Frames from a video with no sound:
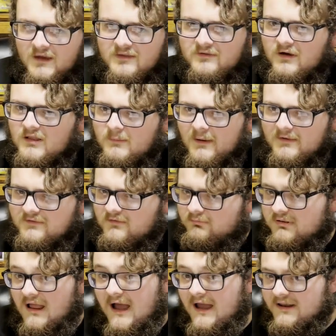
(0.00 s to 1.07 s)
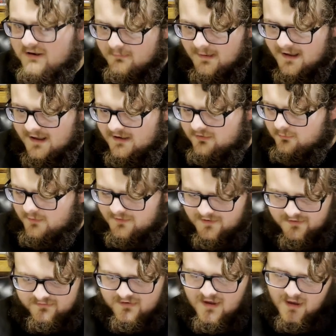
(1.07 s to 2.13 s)
It's all about supply and demand, where
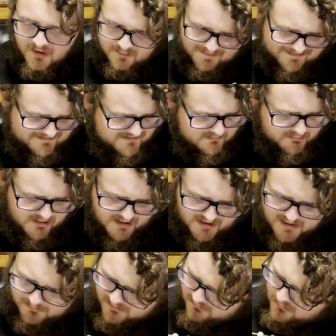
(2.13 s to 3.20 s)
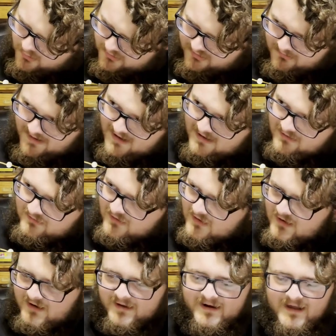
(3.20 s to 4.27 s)
there's less supply but more demand,
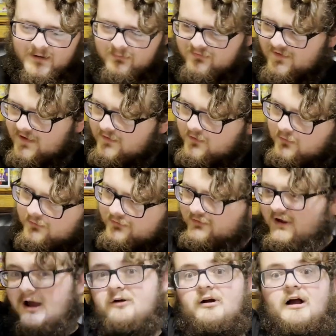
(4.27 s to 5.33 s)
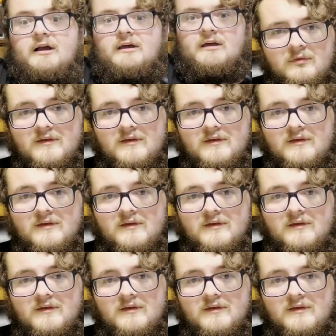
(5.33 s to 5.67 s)
an item's value will skyrocket.